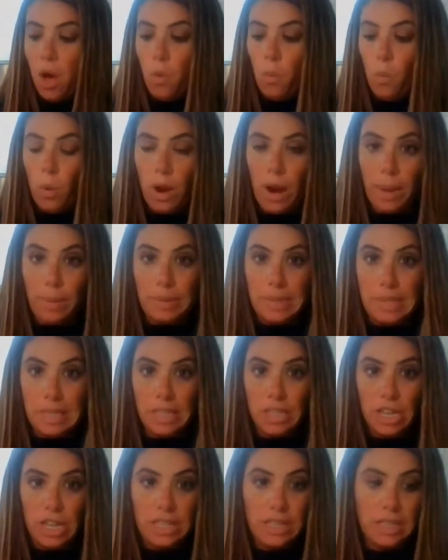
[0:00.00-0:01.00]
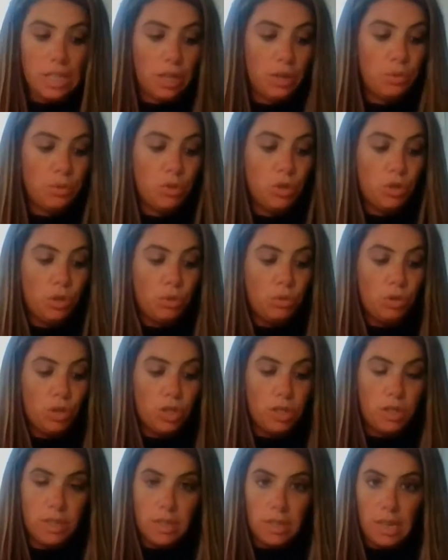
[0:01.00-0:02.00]
What I would suggest that you do,
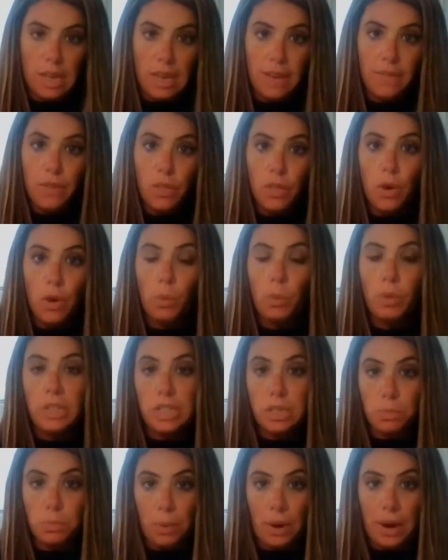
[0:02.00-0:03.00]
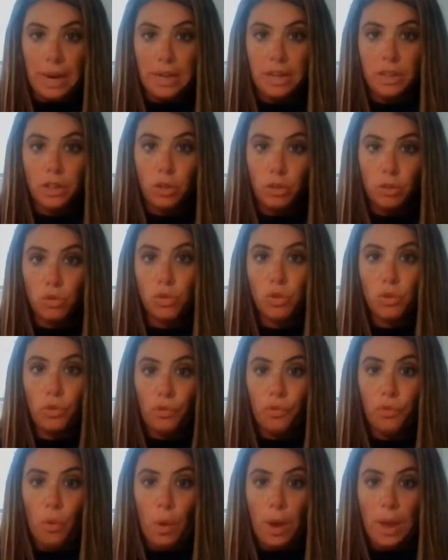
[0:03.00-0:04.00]
just even though we sprayed and used
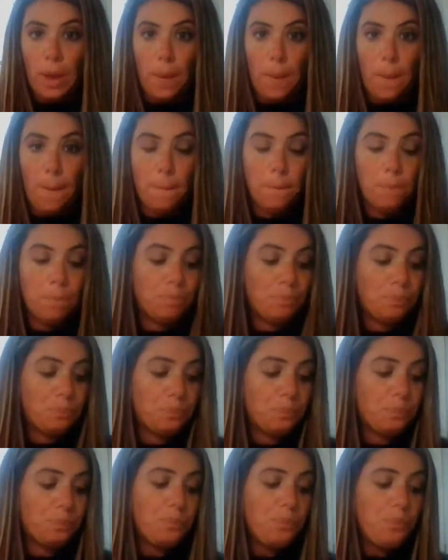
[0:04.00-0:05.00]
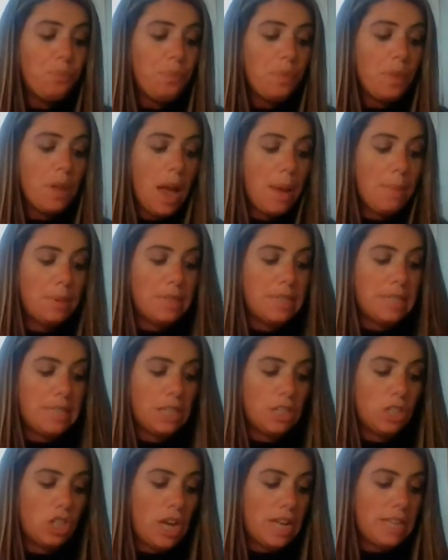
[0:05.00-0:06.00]
foil, I would
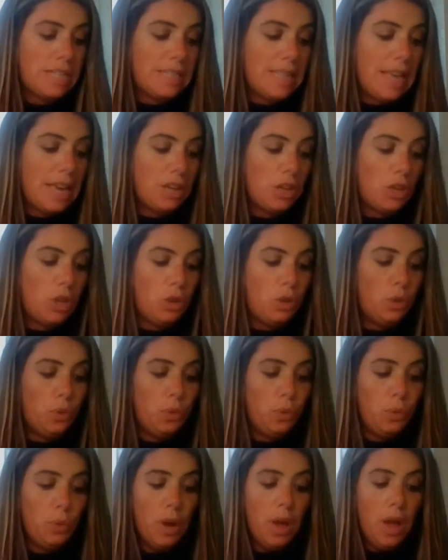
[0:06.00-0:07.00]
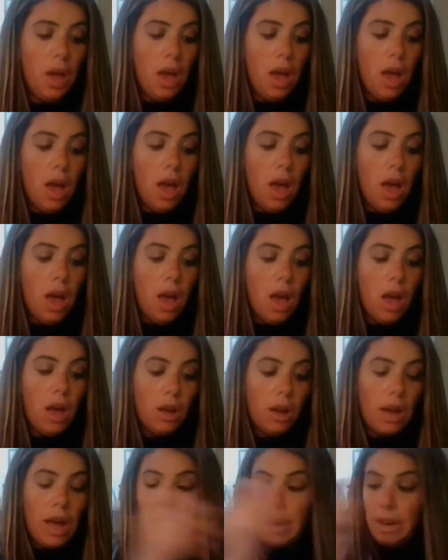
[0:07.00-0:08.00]
suggest that you
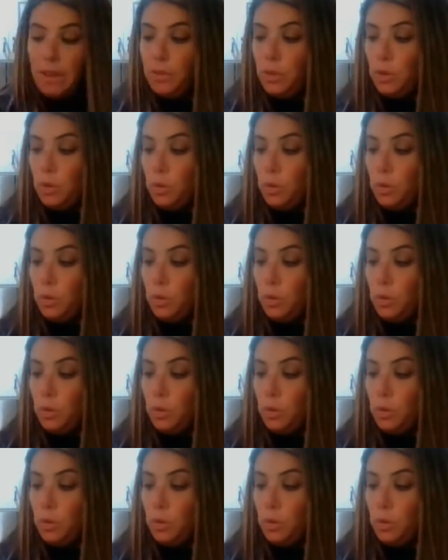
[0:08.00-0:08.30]
kind of